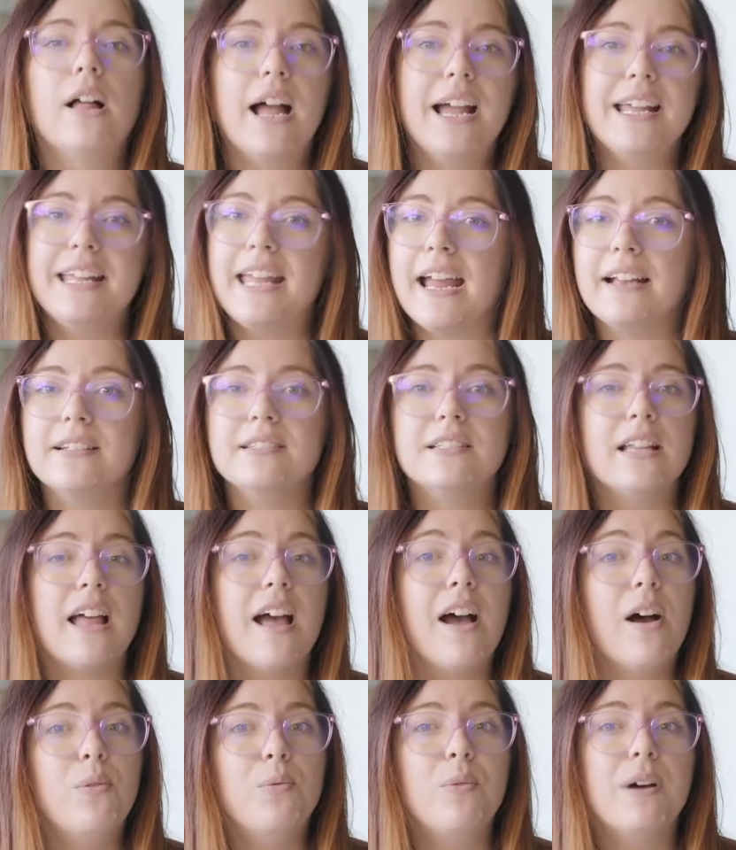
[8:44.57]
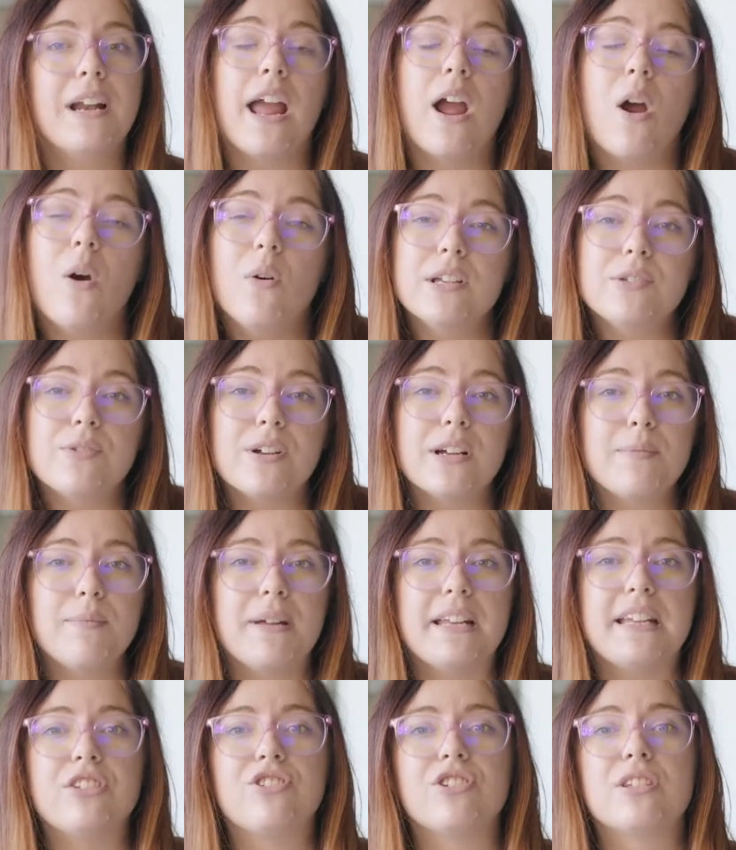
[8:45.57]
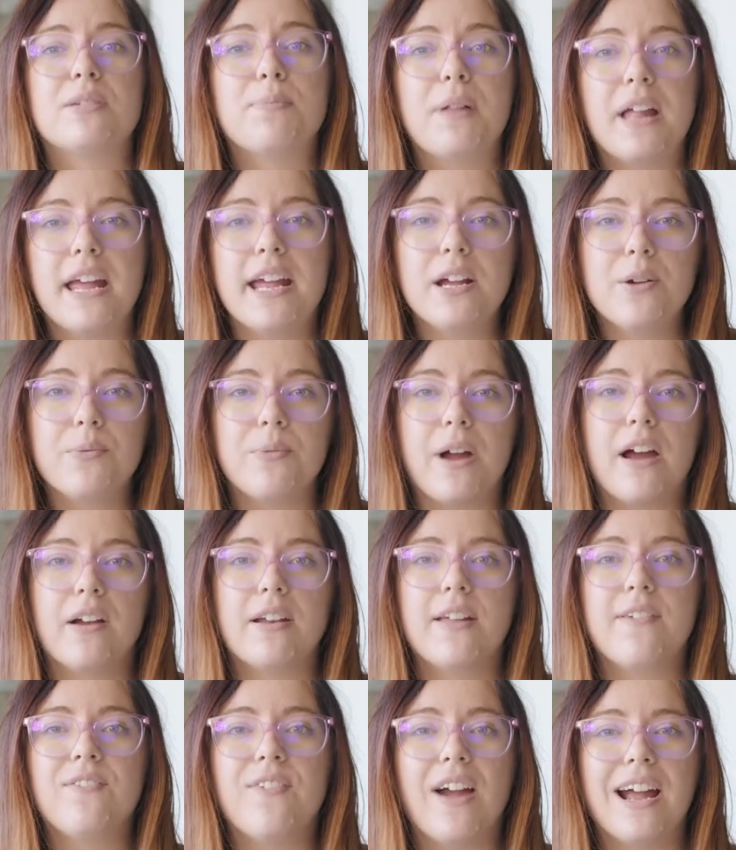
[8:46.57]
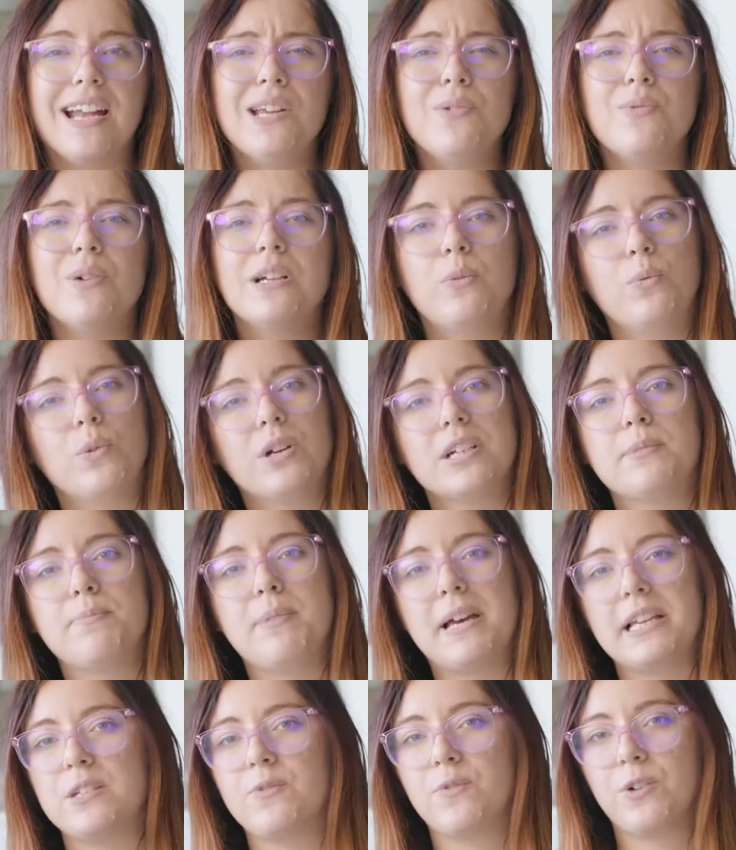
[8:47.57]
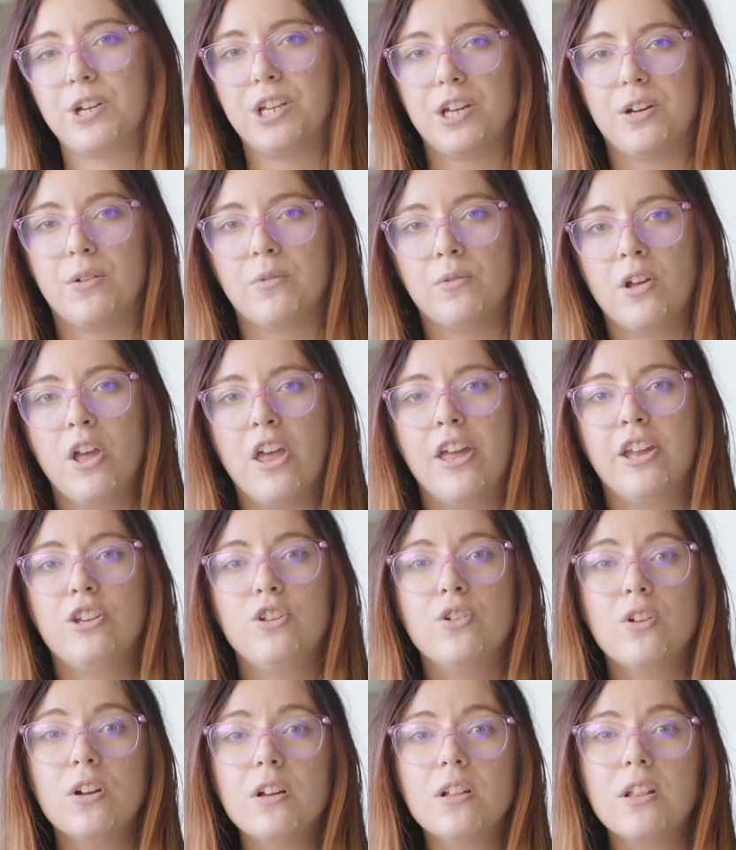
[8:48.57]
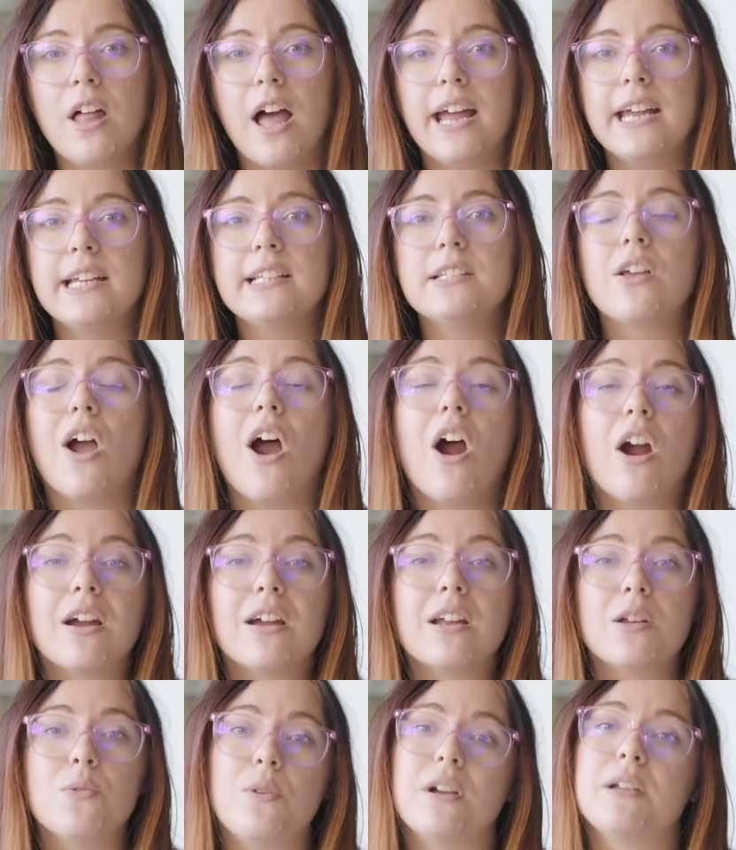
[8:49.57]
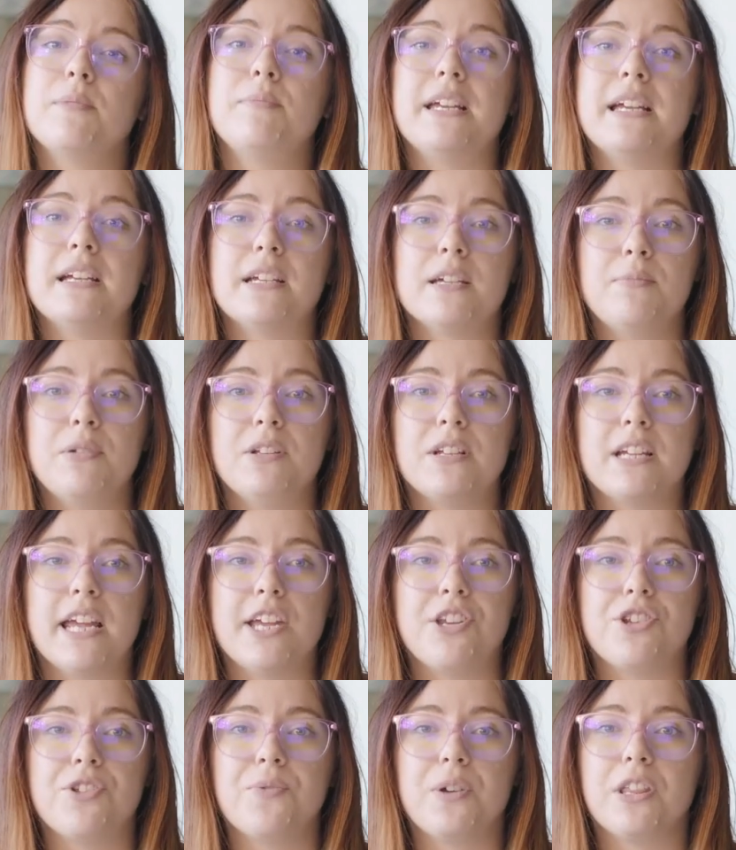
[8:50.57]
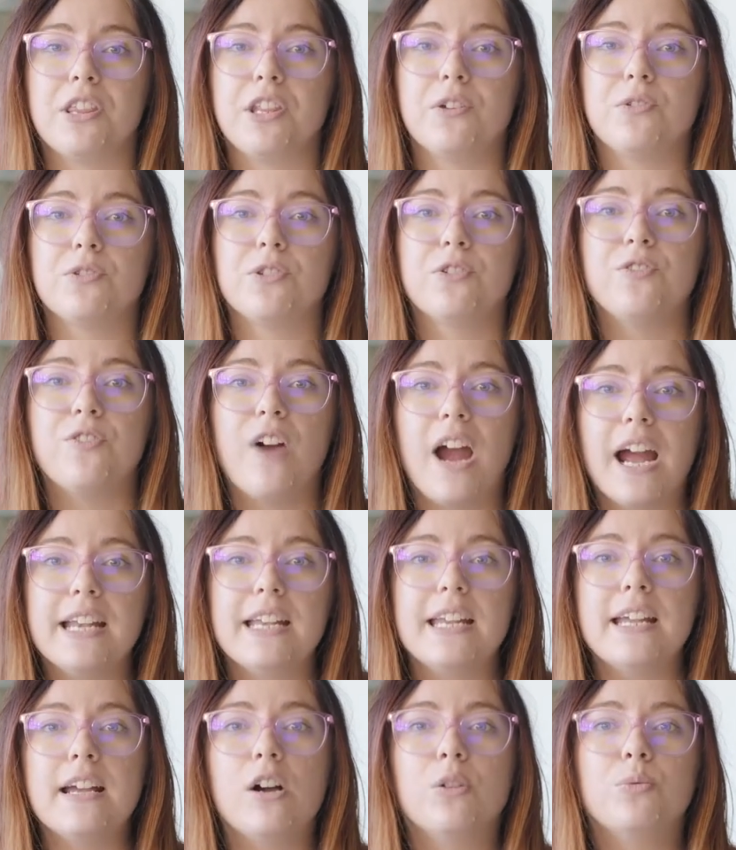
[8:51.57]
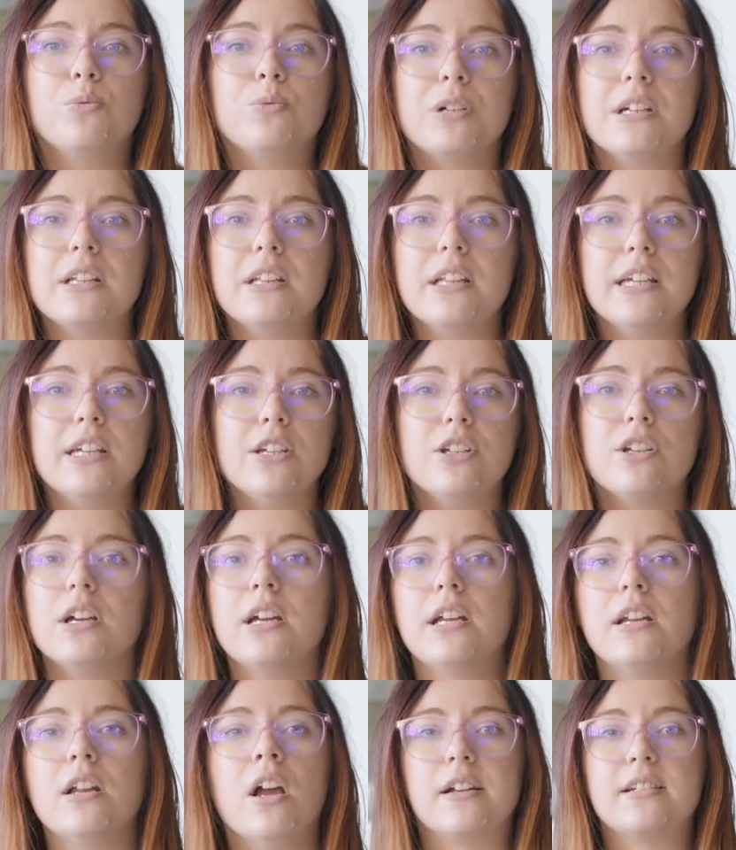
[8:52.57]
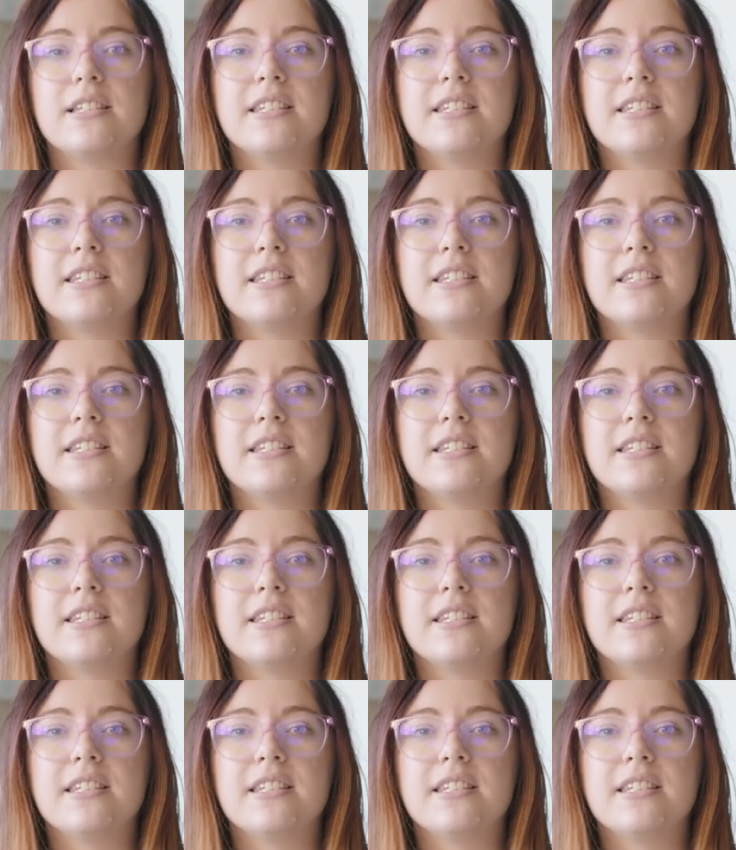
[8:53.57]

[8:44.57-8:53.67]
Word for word: Again, uh, what I always recommend is just playing around and finding what works best for you. Your clients are gonna wanna be in communication with you. So finding a really good